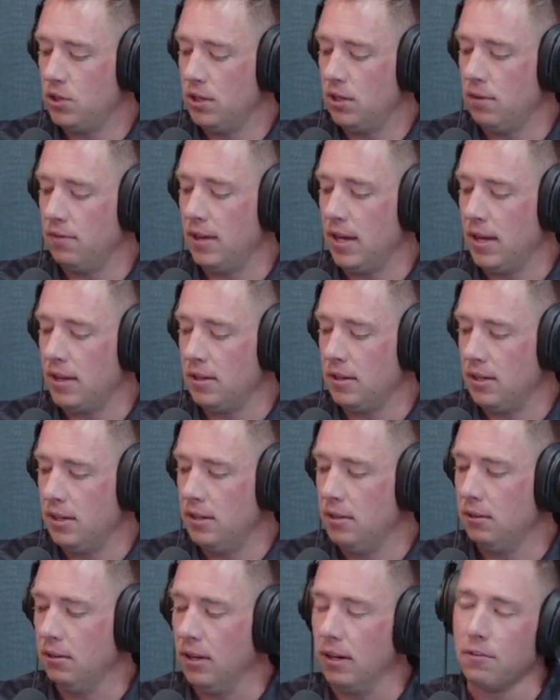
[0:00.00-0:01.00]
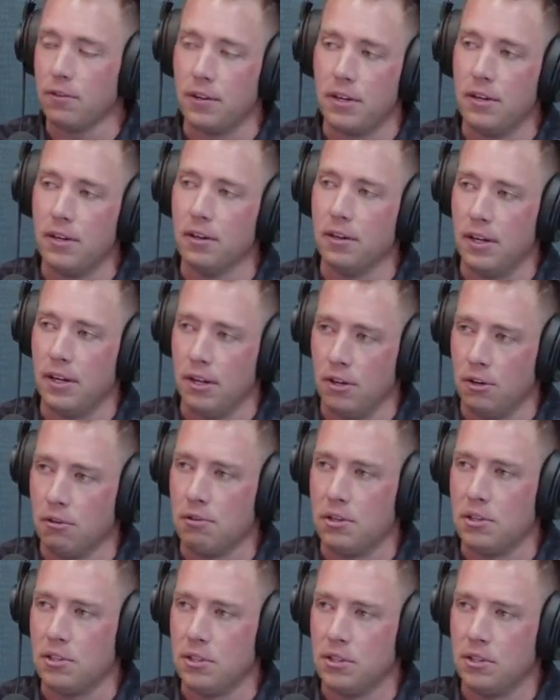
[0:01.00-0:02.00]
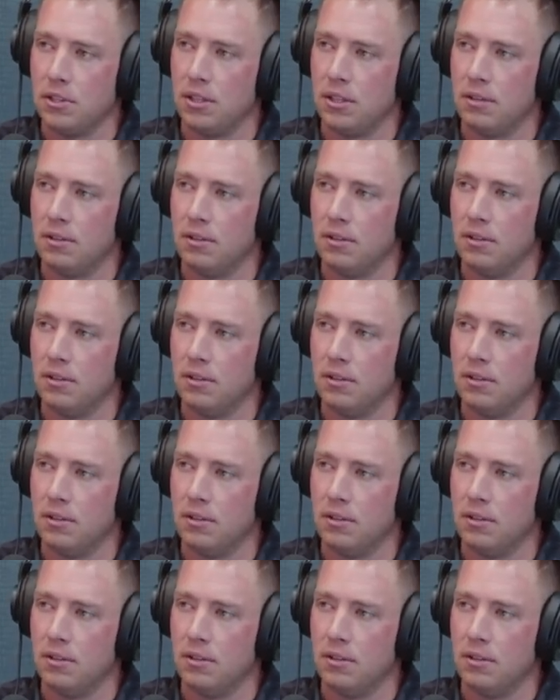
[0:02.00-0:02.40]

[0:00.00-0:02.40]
of that yield every year increases.